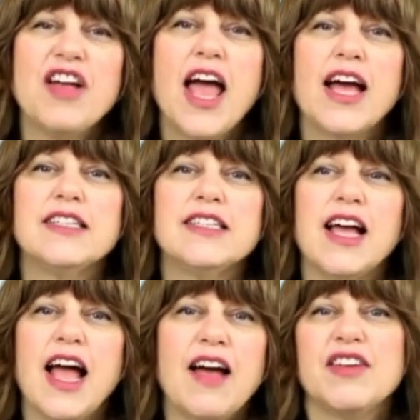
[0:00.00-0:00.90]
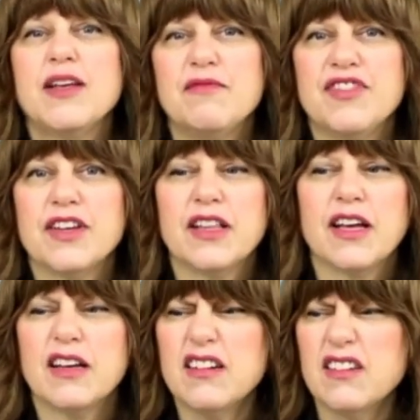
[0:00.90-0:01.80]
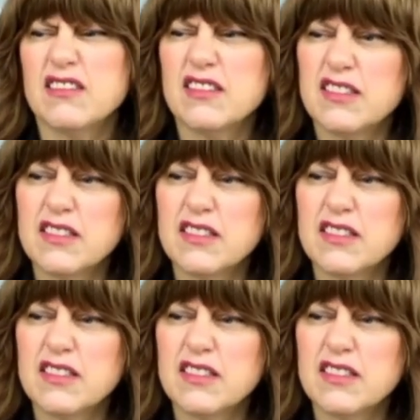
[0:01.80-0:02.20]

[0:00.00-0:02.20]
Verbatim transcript: and having him feel like oh